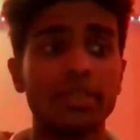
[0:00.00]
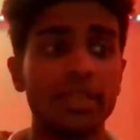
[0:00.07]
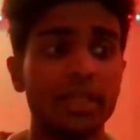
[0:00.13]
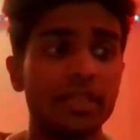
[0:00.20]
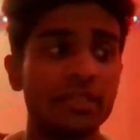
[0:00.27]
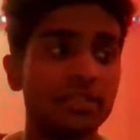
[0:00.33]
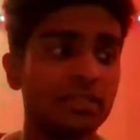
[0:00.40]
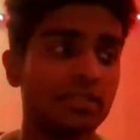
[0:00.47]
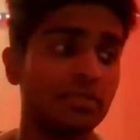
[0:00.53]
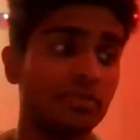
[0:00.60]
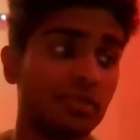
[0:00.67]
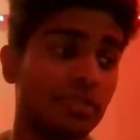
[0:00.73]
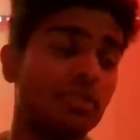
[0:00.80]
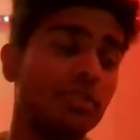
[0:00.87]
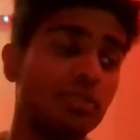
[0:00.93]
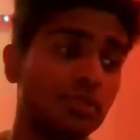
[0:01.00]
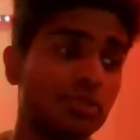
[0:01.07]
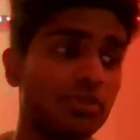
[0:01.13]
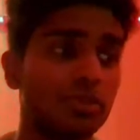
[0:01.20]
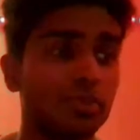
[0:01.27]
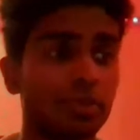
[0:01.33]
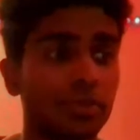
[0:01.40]
gigs with two
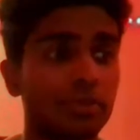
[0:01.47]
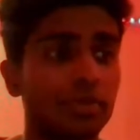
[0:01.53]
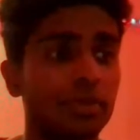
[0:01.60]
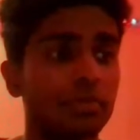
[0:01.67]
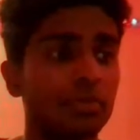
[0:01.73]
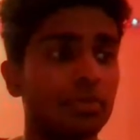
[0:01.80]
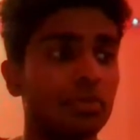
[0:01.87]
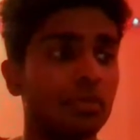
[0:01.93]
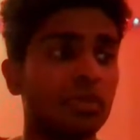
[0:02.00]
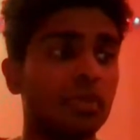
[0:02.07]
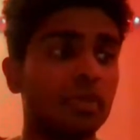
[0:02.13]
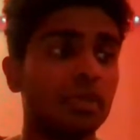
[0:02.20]
separate people.